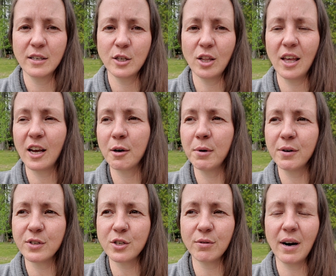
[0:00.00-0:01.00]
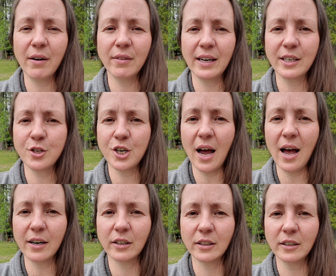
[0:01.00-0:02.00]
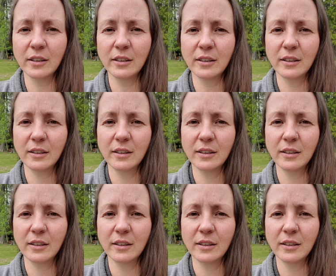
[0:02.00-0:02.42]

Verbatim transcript: so they can move us around like chattel,